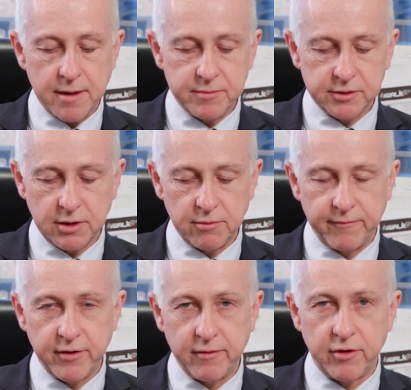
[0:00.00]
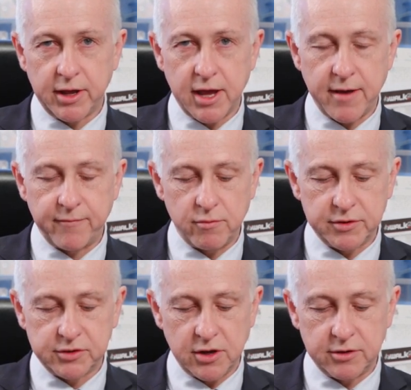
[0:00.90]
So we're very, very careful
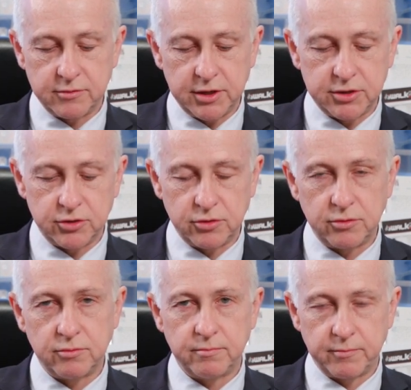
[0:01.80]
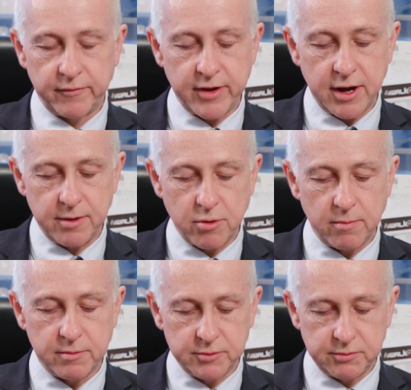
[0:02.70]
with surgery to prevent any
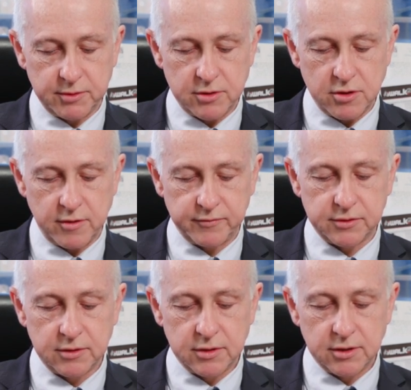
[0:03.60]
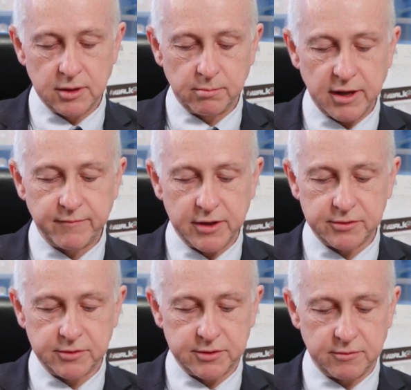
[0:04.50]
problems with nerves. The blood
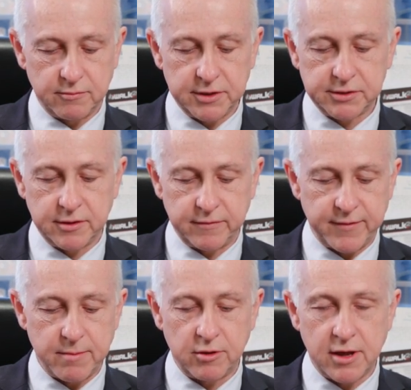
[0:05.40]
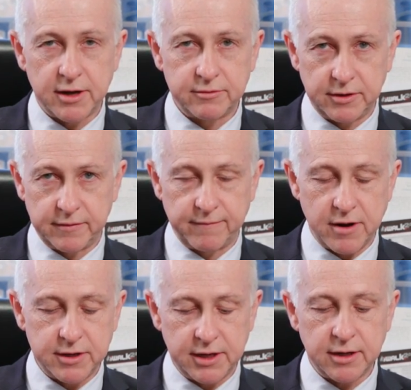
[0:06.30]
vessels are at risk of the femoral artery at the
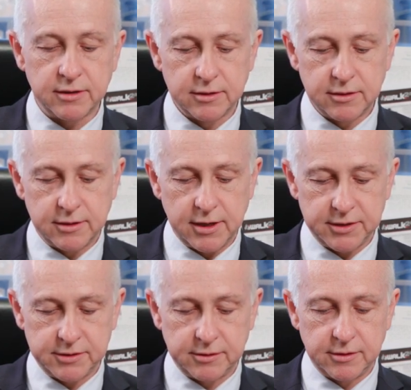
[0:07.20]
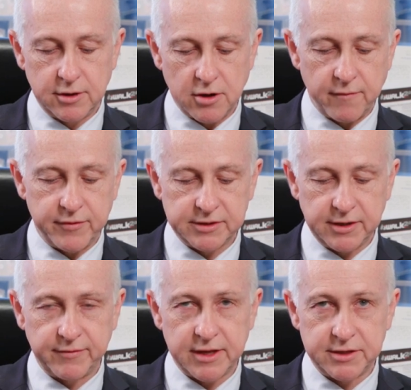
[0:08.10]
front here, and obviously
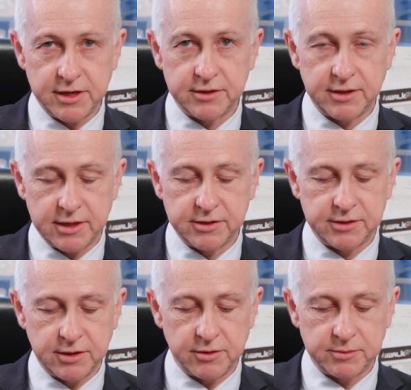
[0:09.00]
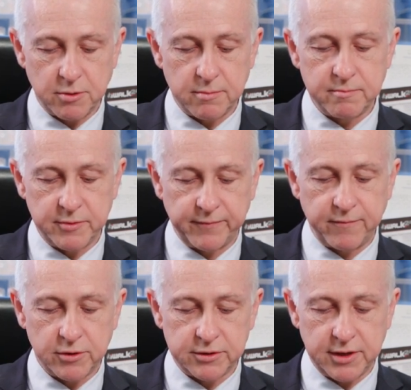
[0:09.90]
if that's injured, that's a serious problem, but
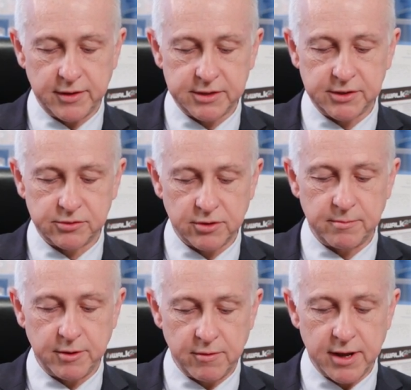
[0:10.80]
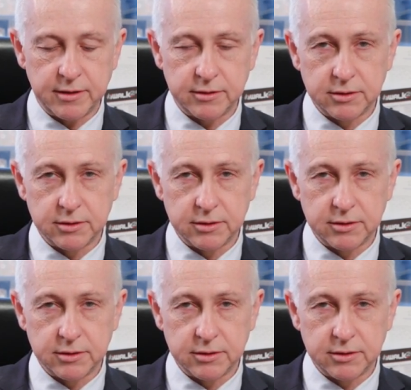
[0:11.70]
fortunately that's extremely rare.